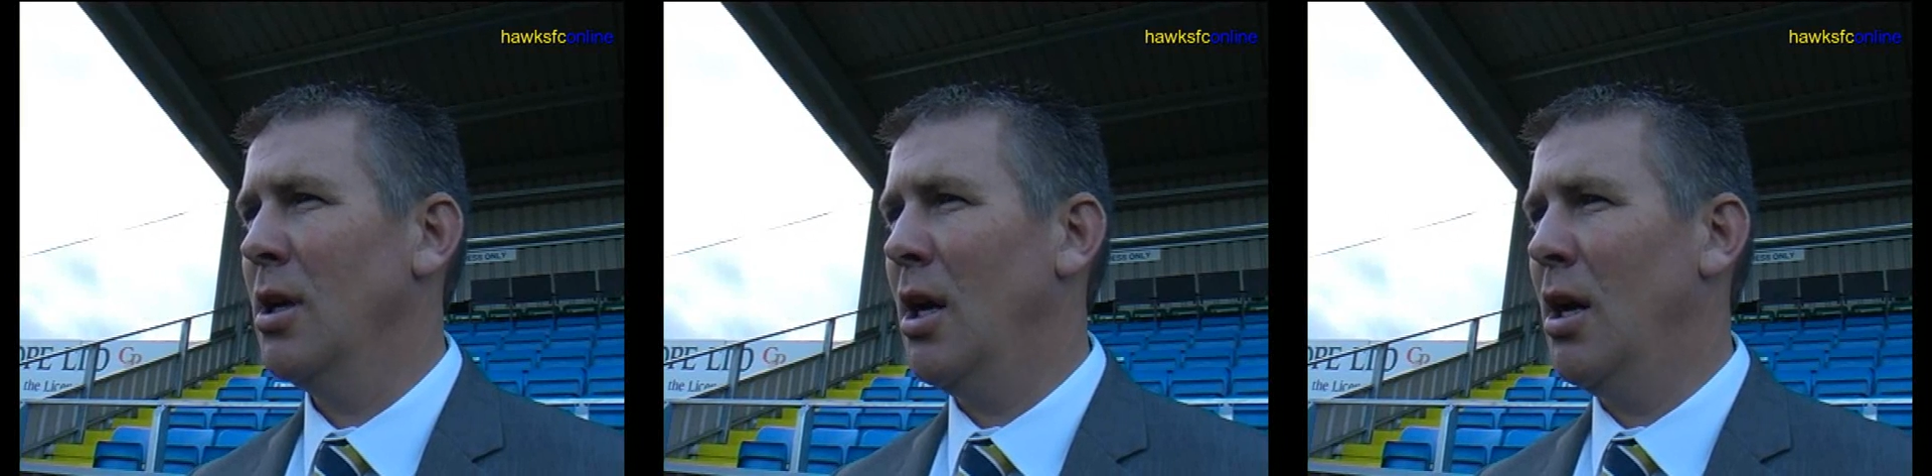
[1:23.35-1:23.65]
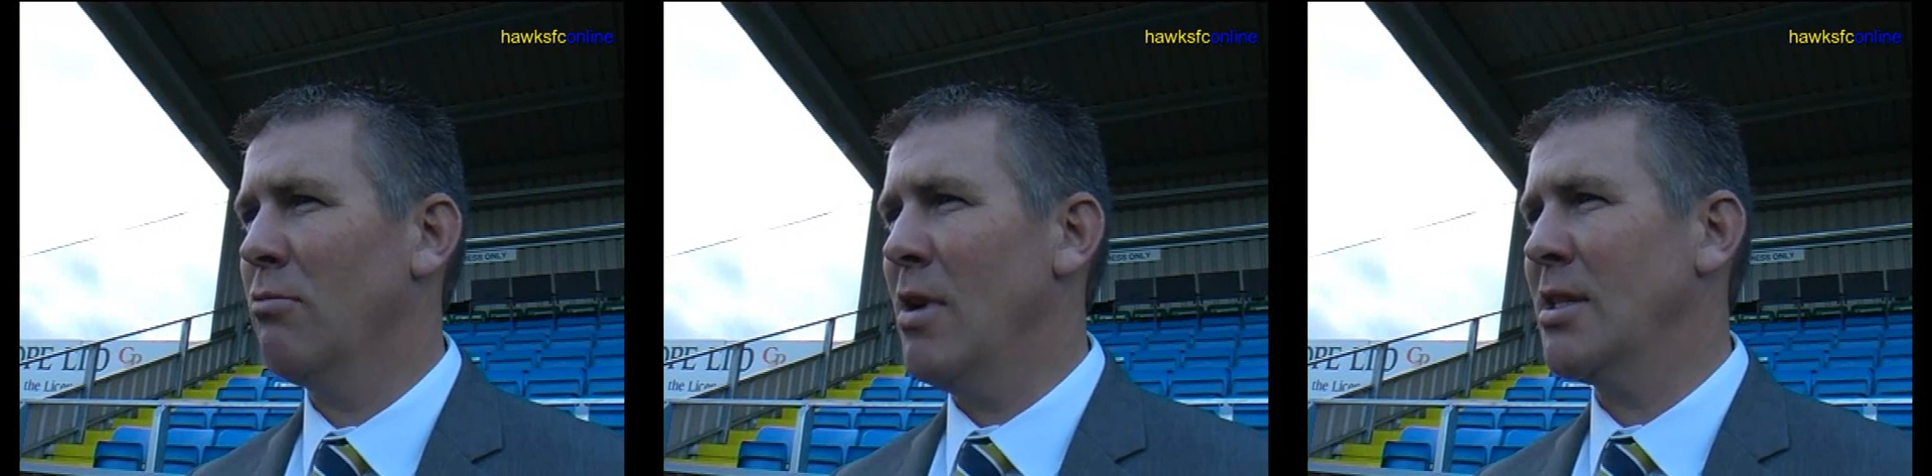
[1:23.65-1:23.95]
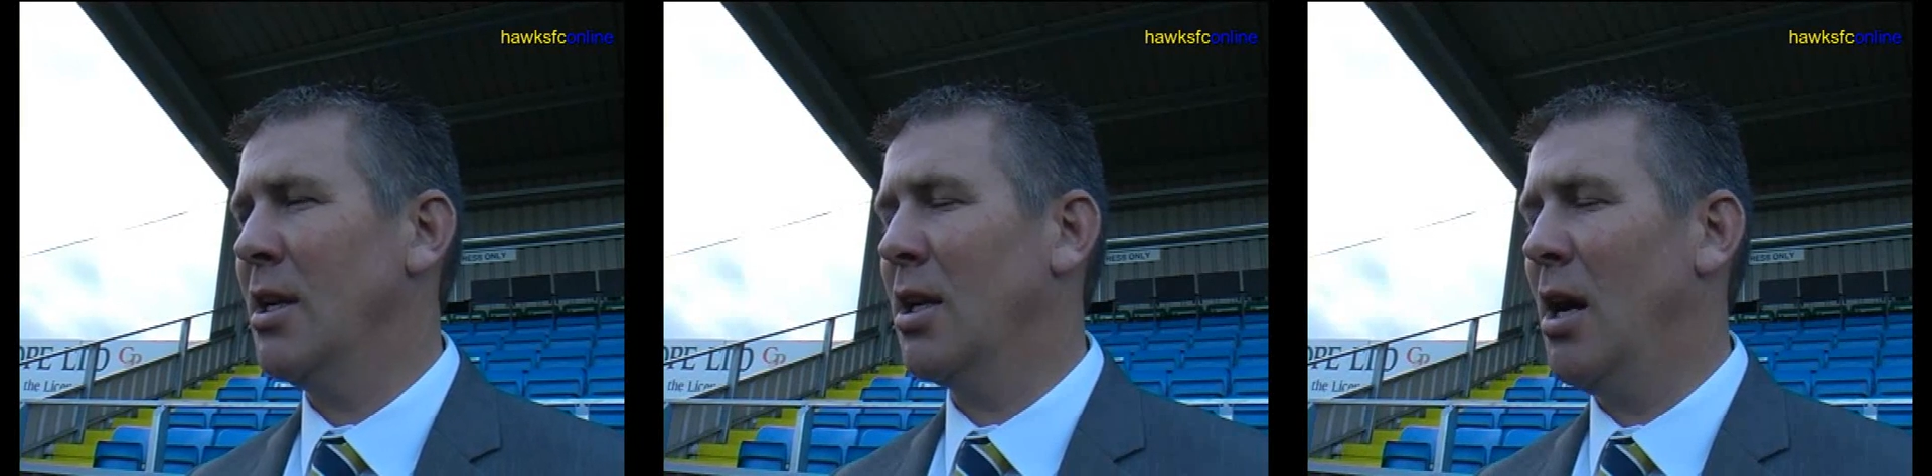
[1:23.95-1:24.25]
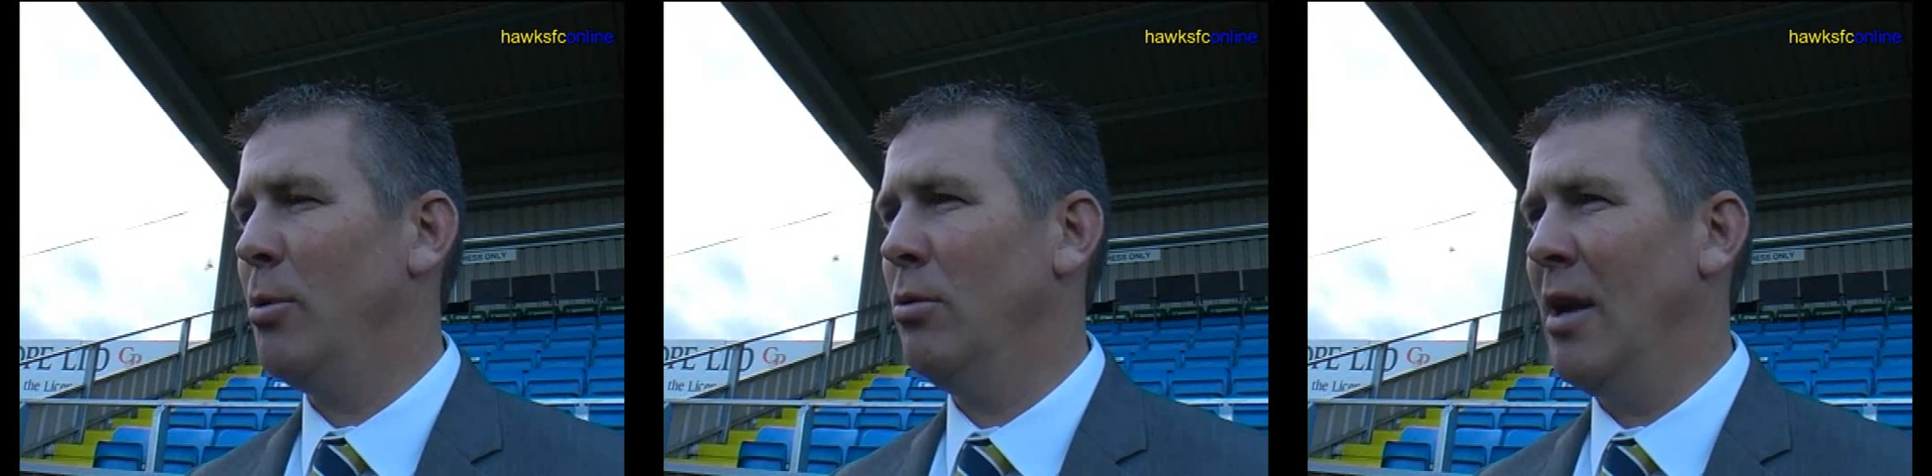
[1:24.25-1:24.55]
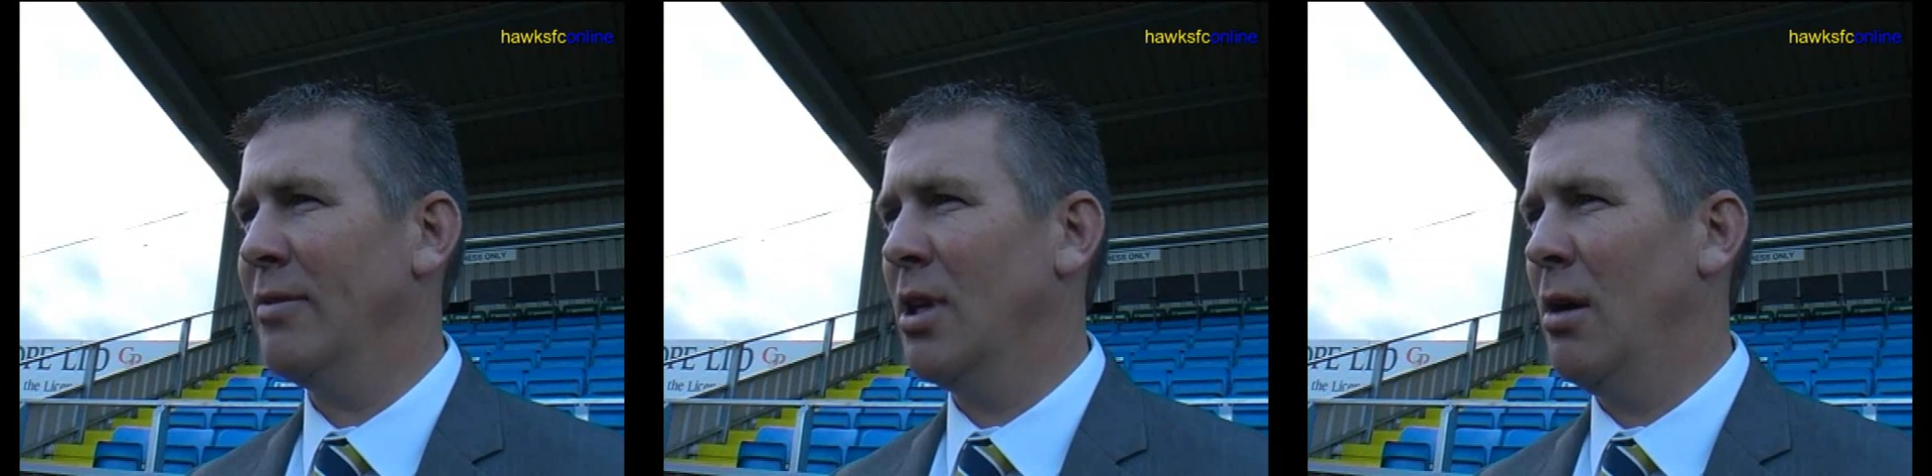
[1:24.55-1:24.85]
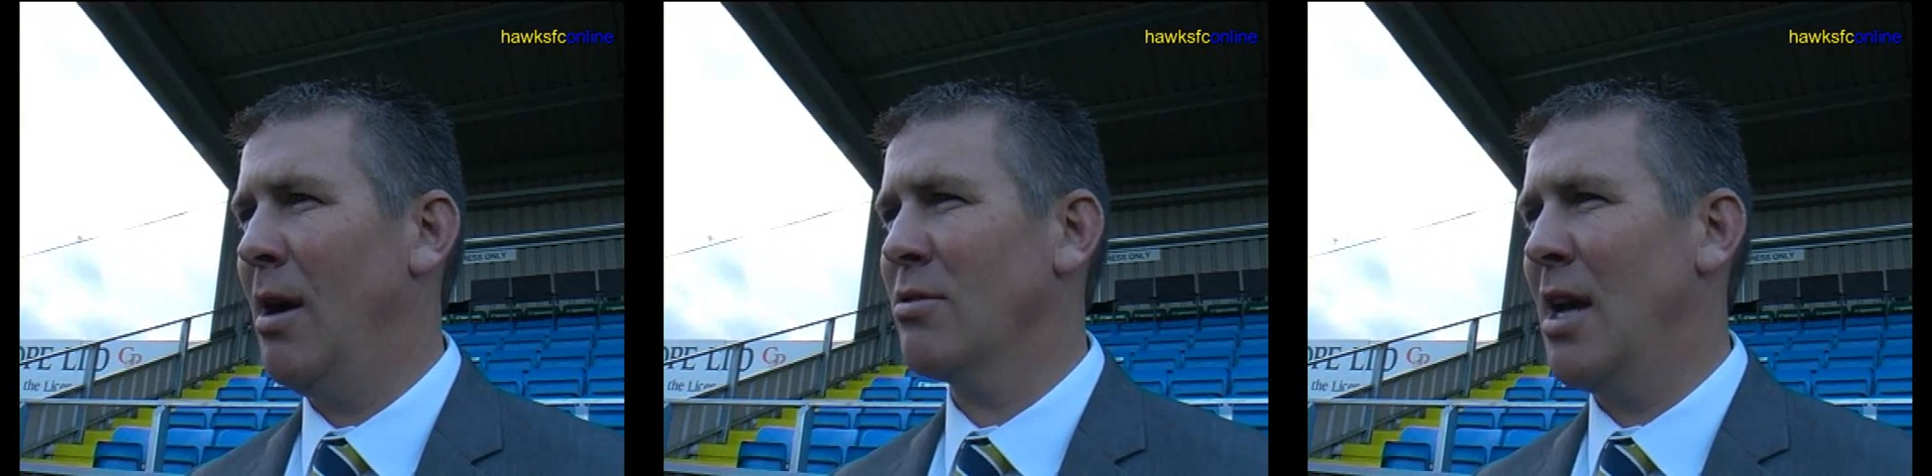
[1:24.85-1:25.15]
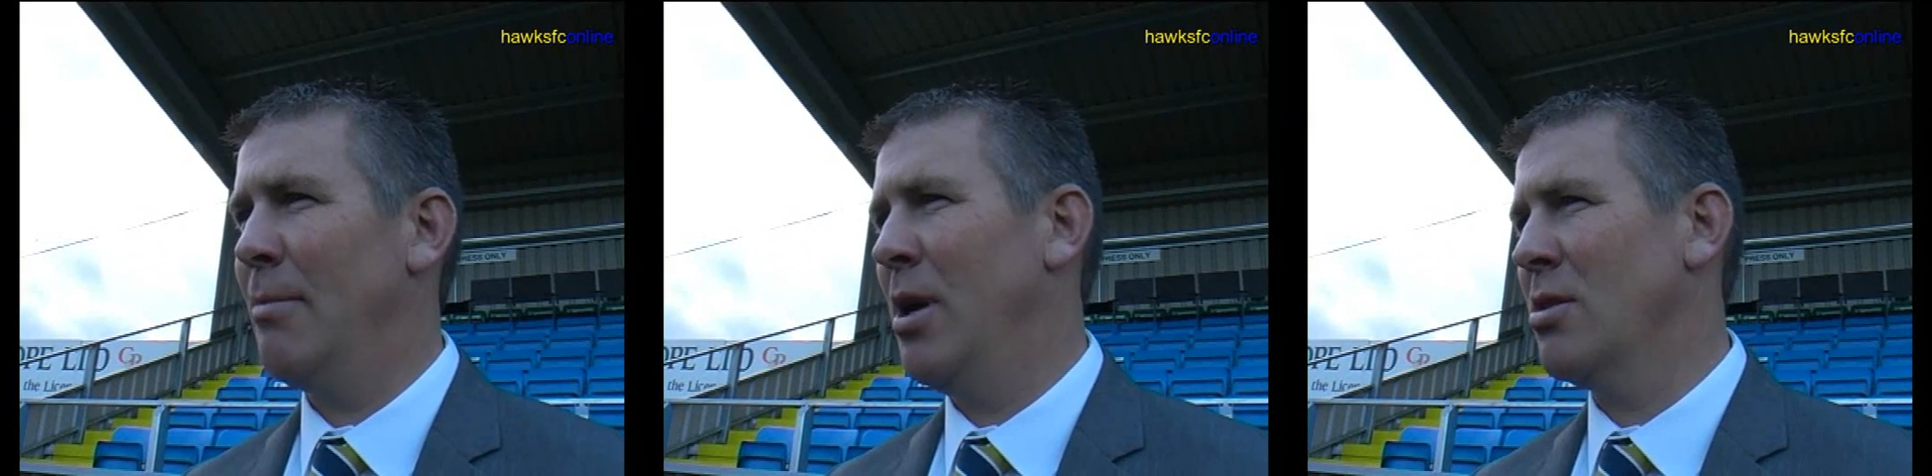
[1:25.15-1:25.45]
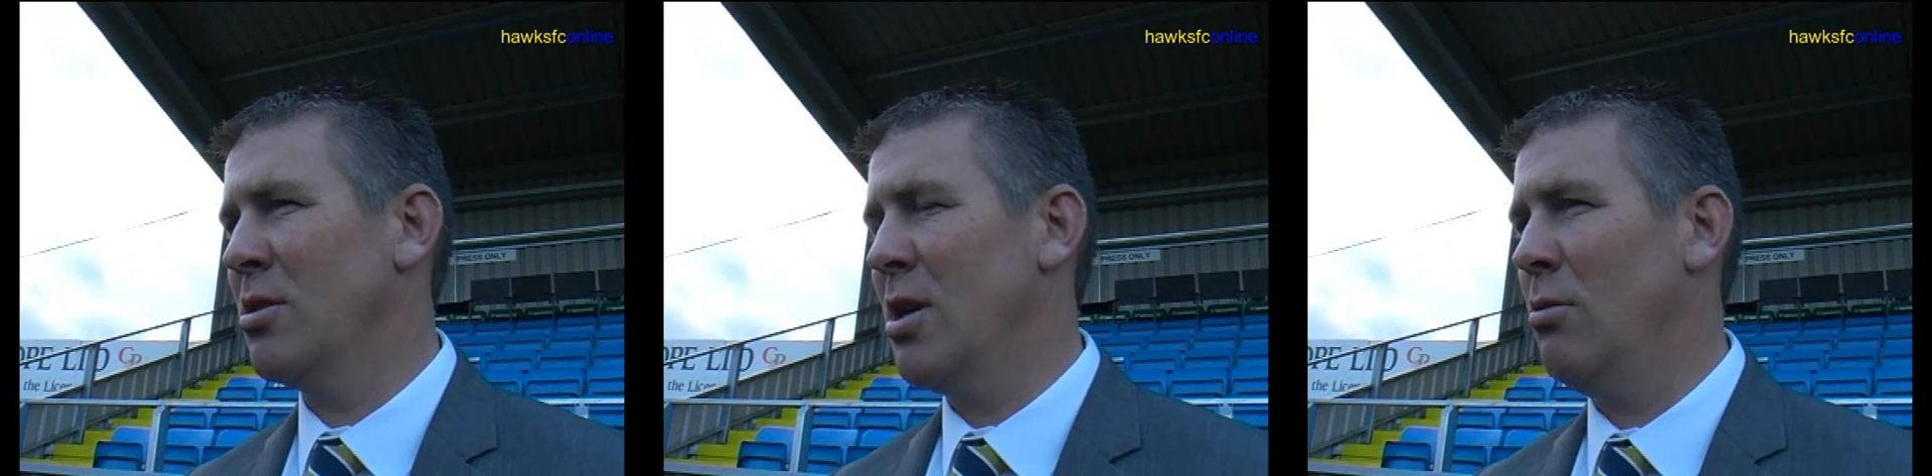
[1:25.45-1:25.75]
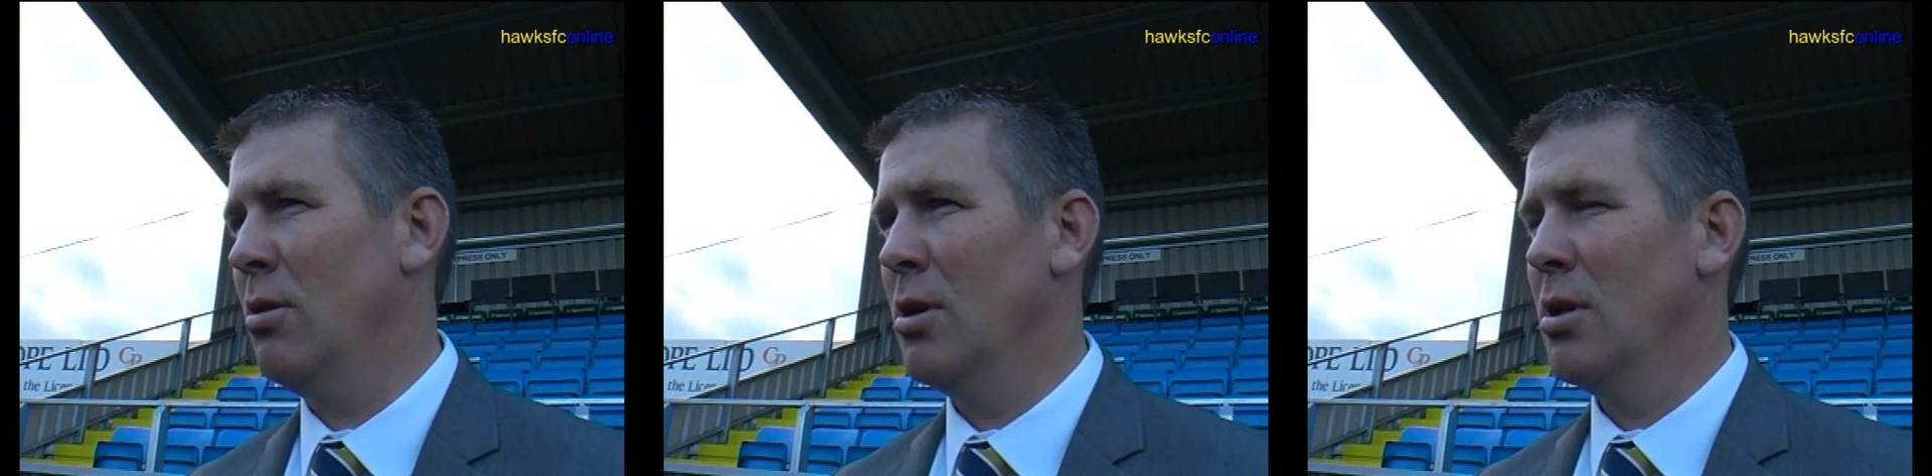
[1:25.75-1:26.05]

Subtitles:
Rested a couple, left a couple out. Sam Pearce is ill.